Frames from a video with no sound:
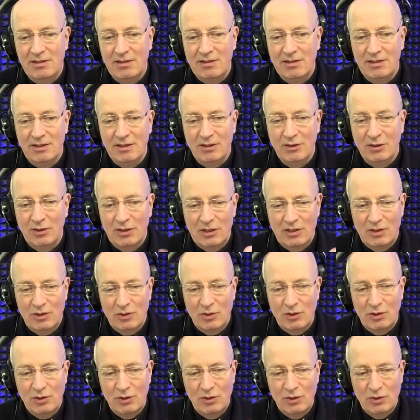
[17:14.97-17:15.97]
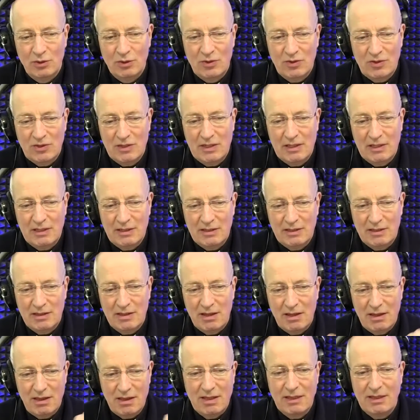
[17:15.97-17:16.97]
You know, that you don't see it as
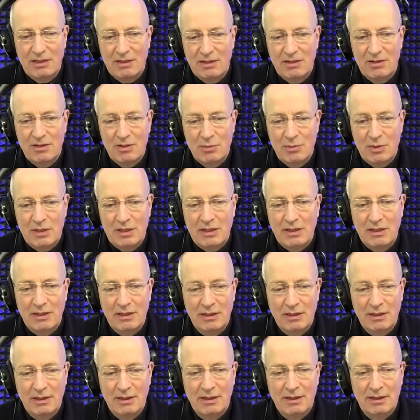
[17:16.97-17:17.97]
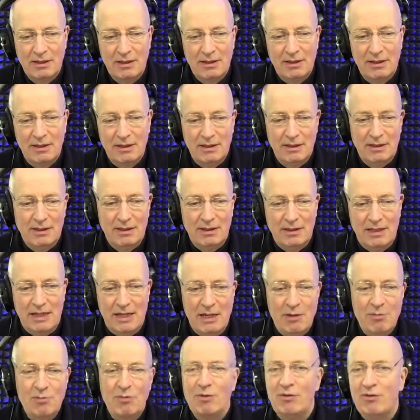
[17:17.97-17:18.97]
the thing to be
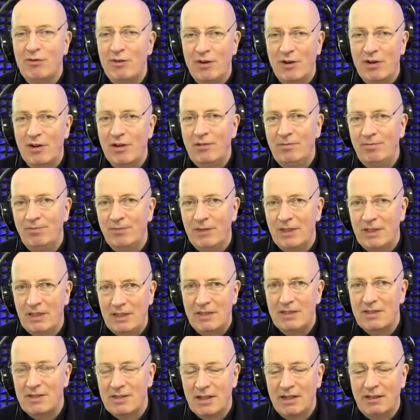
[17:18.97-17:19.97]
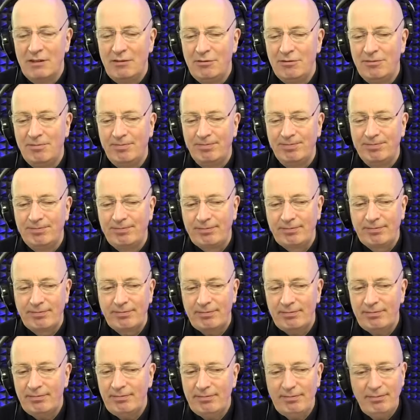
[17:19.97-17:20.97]
aimed for in itself.
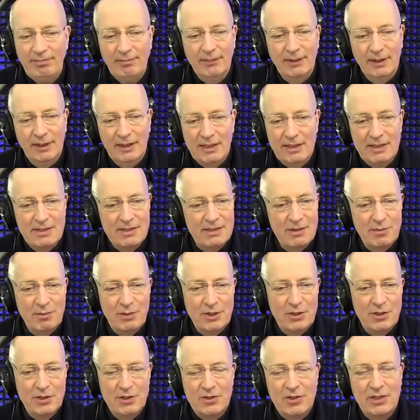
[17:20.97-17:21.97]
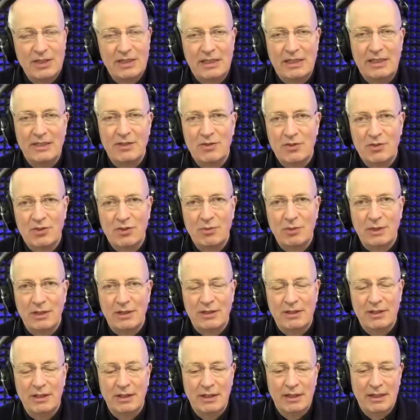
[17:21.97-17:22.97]
It's simply just an
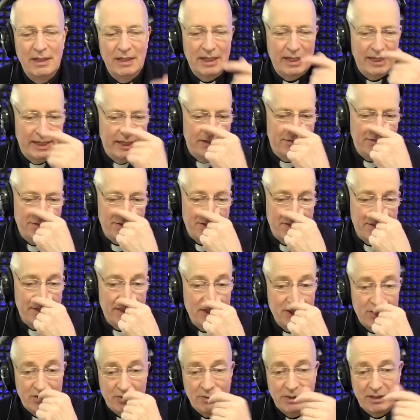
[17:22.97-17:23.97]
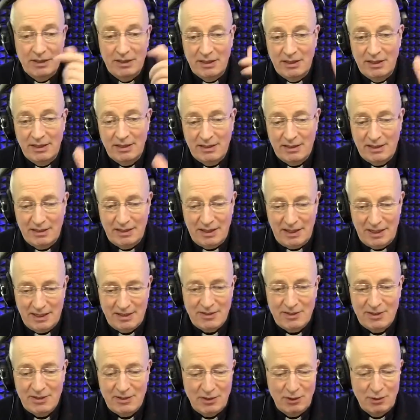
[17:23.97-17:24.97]
instrument. And if it's an instrument, then it
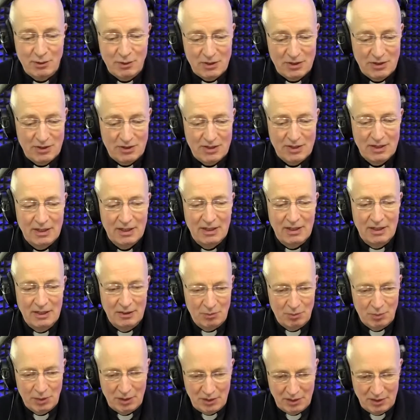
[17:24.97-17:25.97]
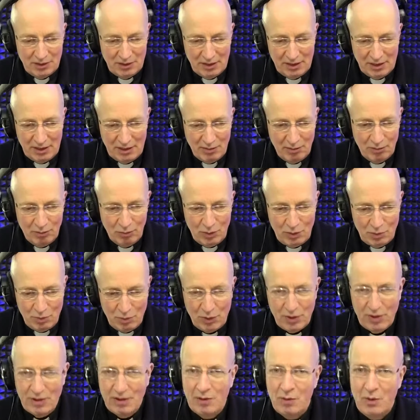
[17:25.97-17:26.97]
has its uses, but then we
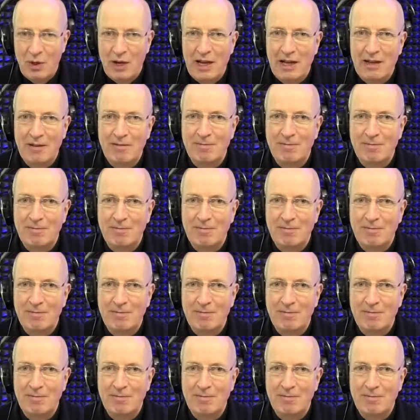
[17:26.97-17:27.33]
put it away.